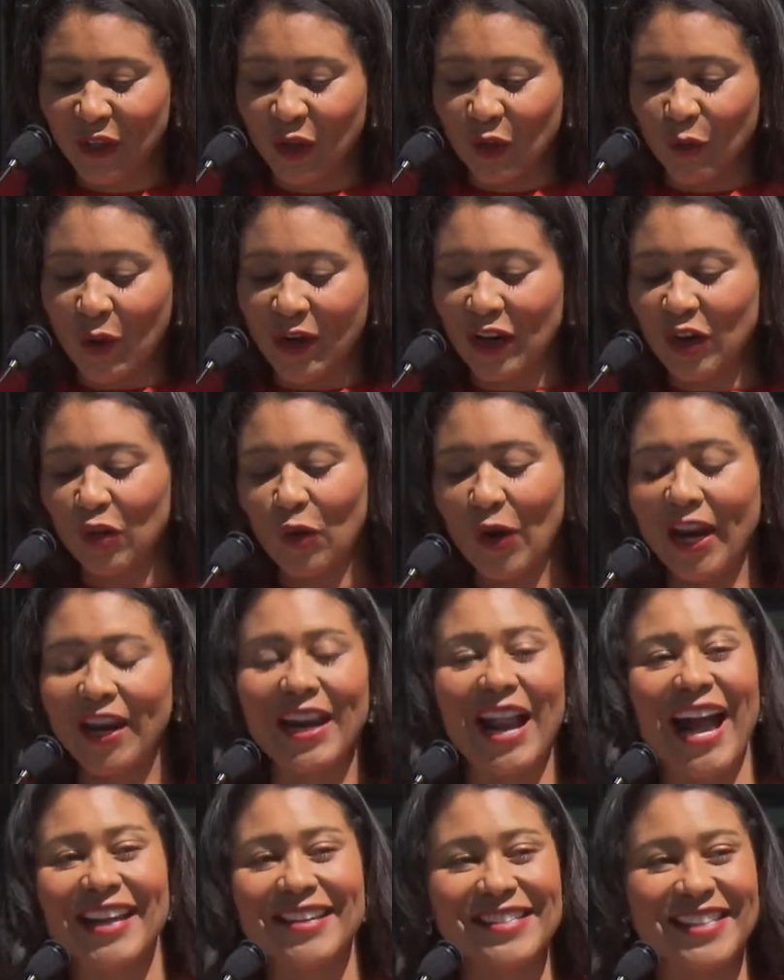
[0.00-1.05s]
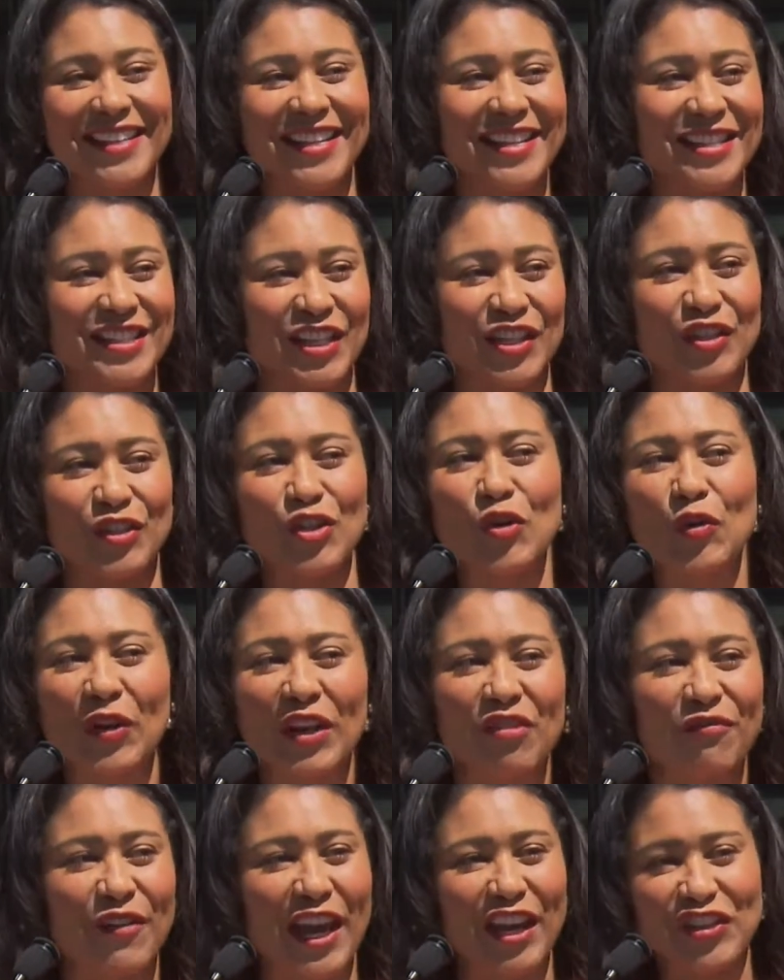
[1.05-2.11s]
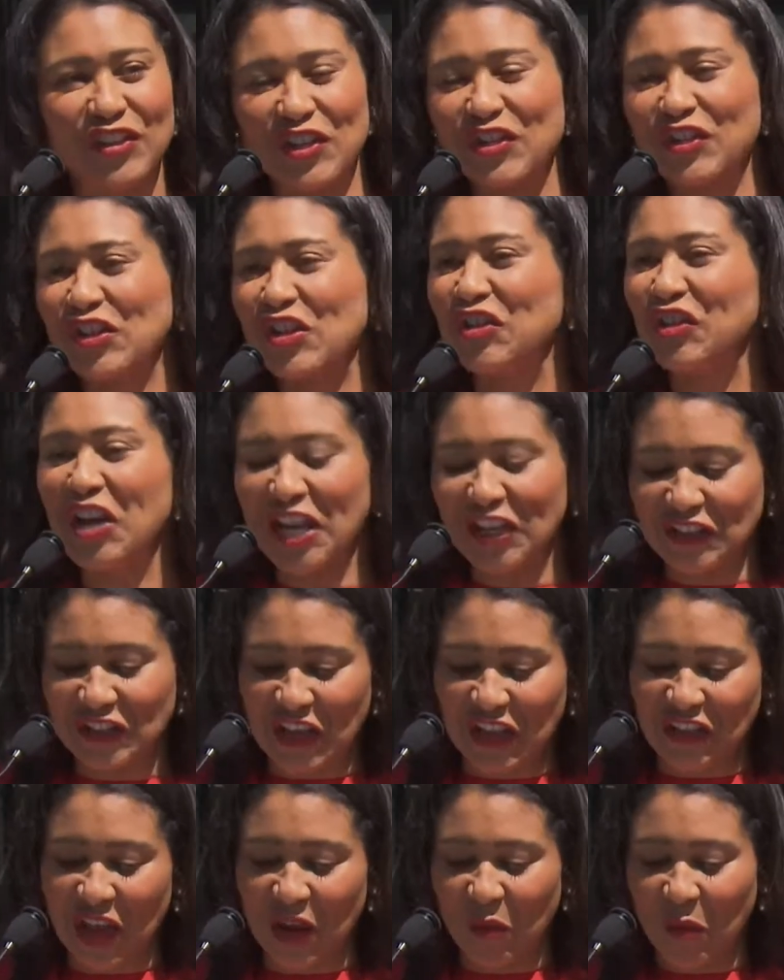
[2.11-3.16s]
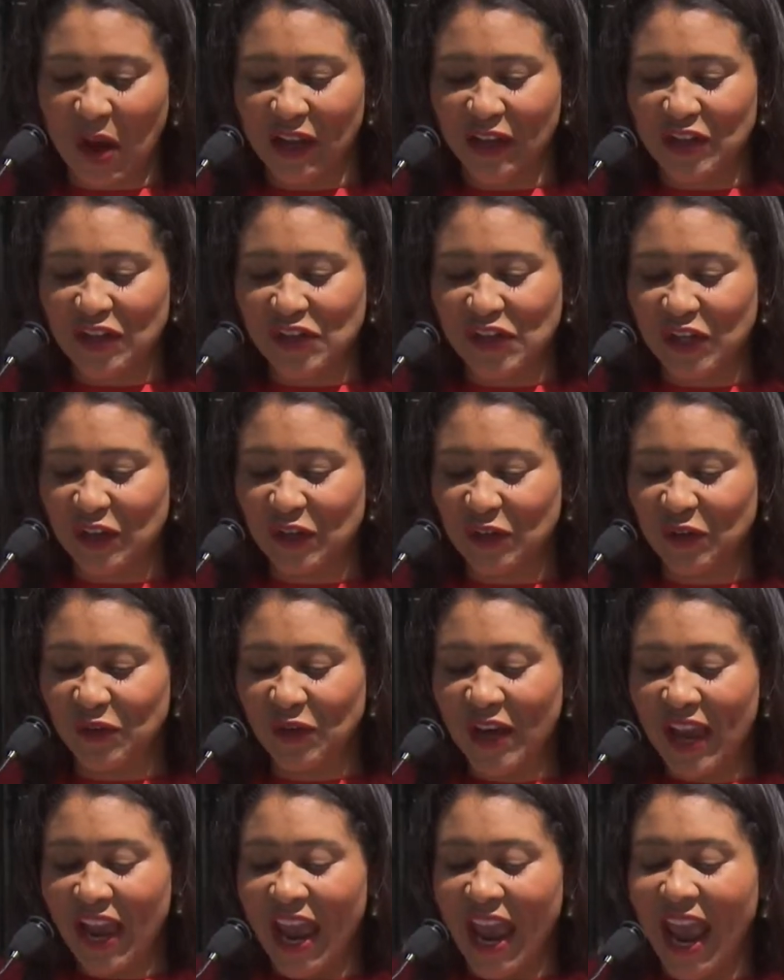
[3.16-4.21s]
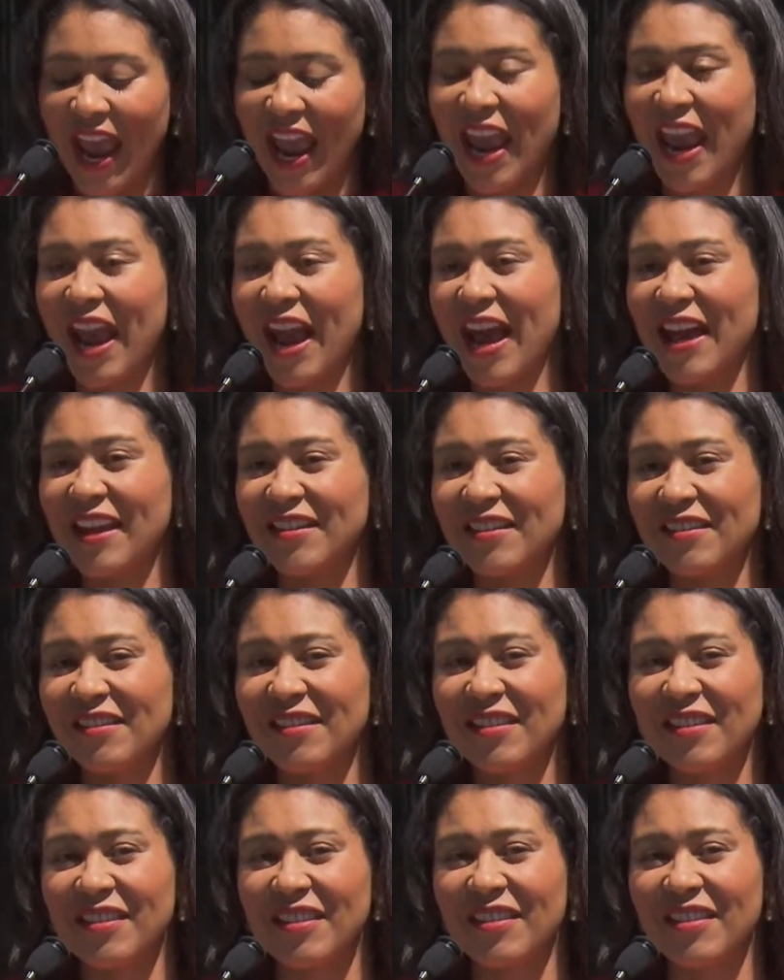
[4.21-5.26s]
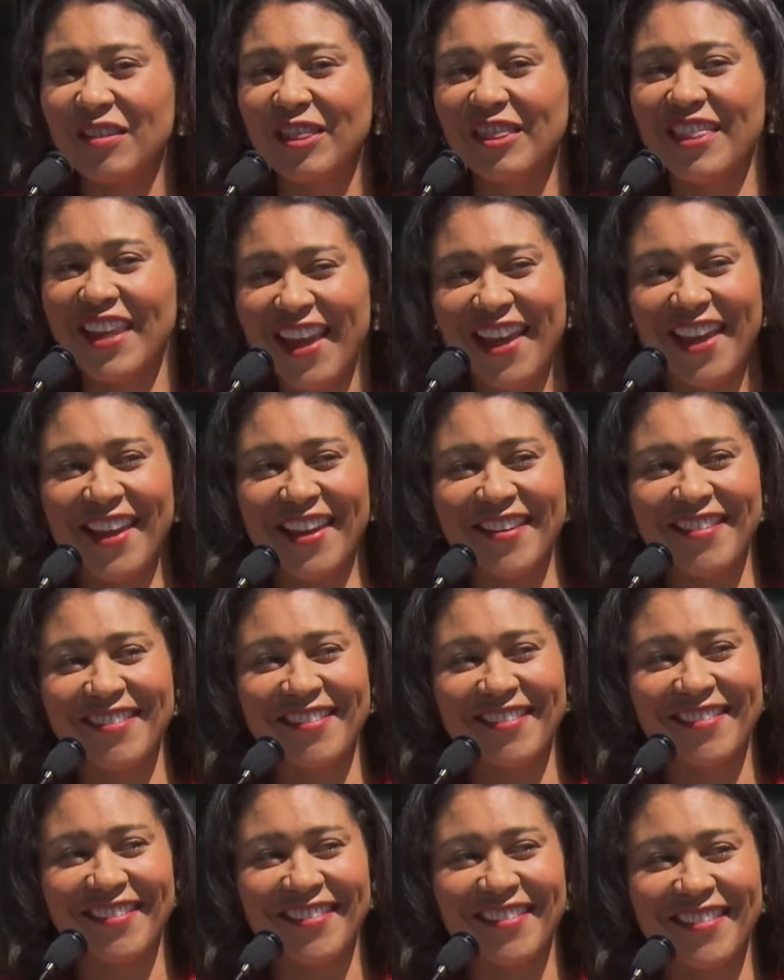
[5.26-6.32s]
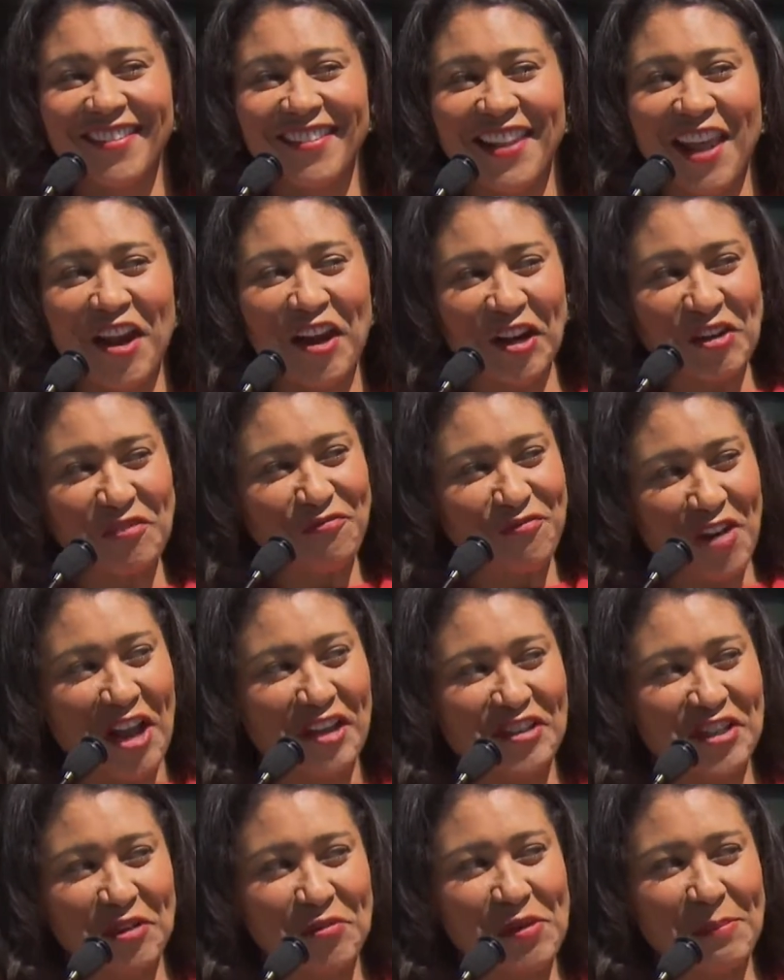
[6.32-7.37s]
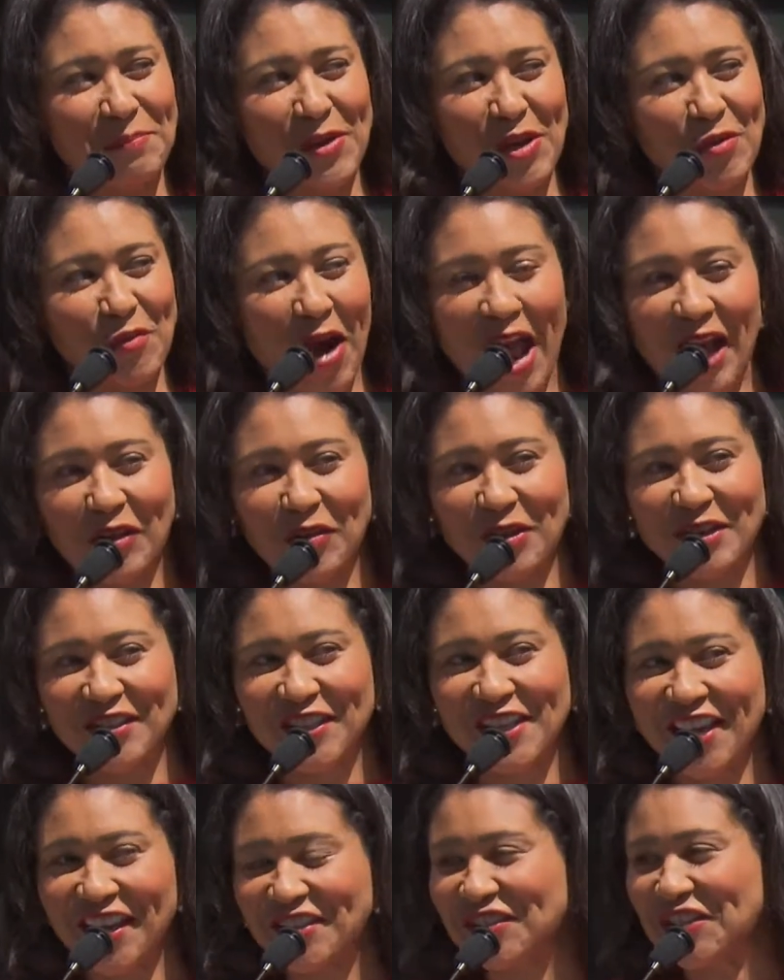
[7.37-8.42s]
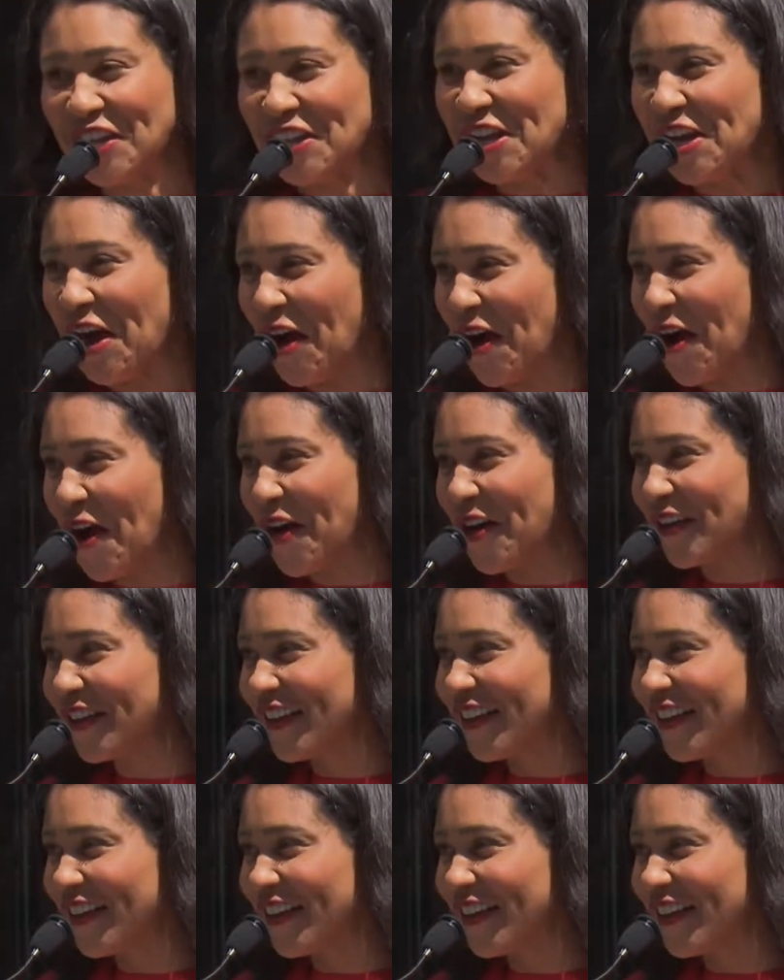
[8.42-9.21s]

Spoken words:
what a great ideas and new innovations and things that they want to do, and then they're confronted with bureaucracy at City Hall.